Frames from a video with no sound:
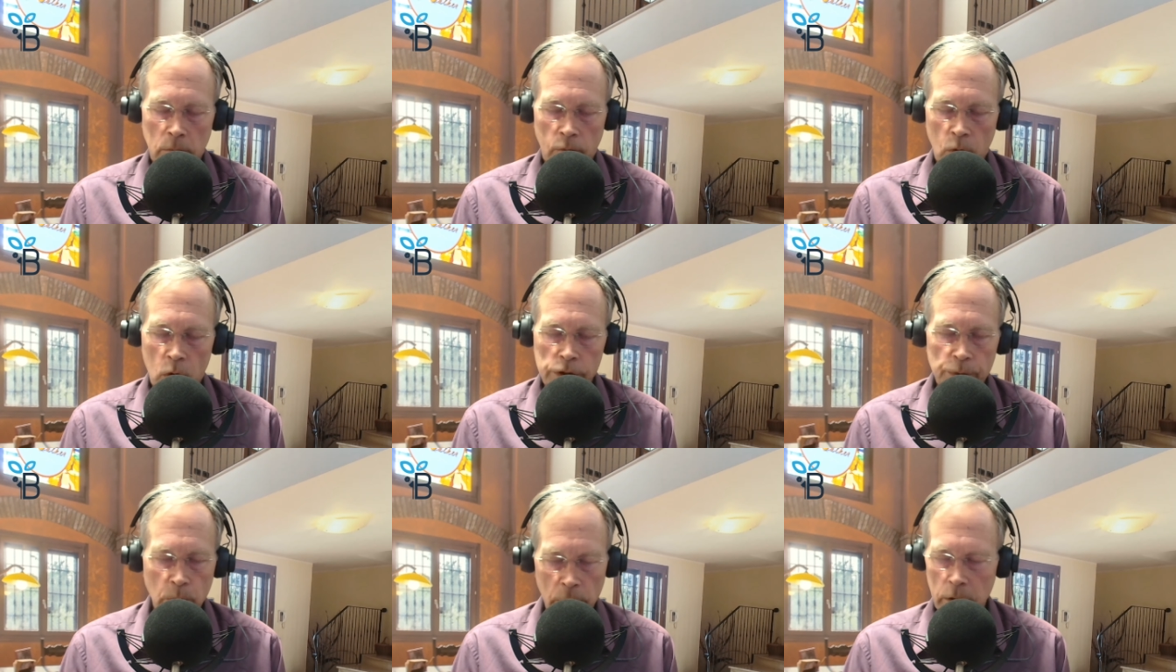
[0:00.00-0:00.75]
course,
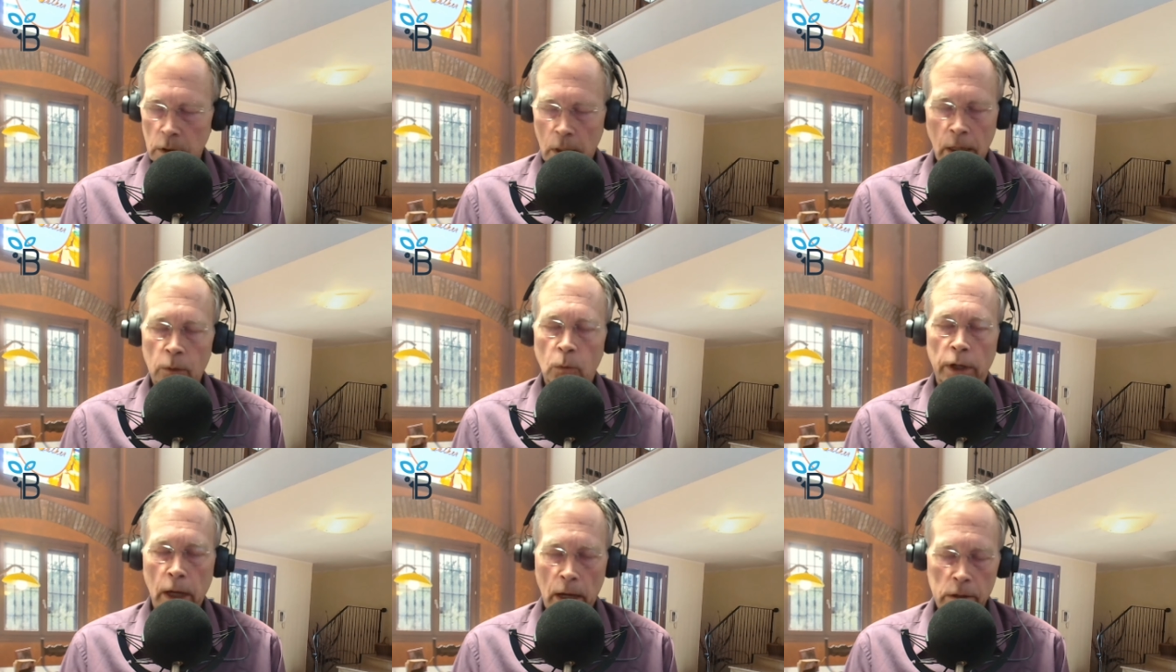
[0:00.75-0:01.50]
when I
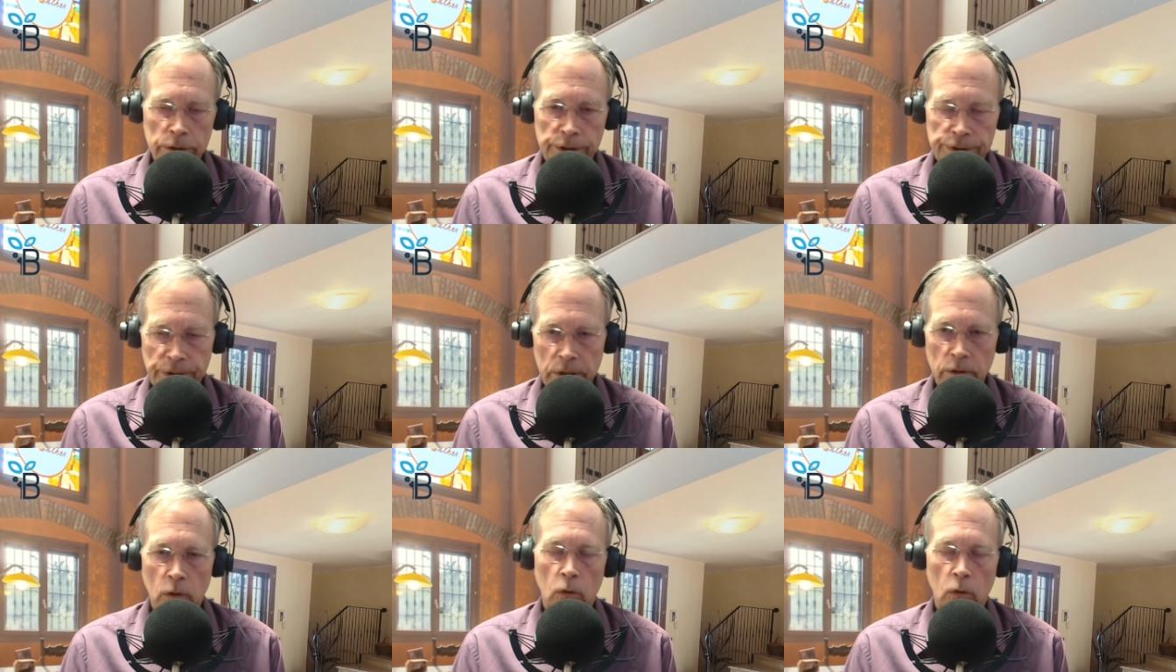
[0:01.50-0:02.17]
went out to see the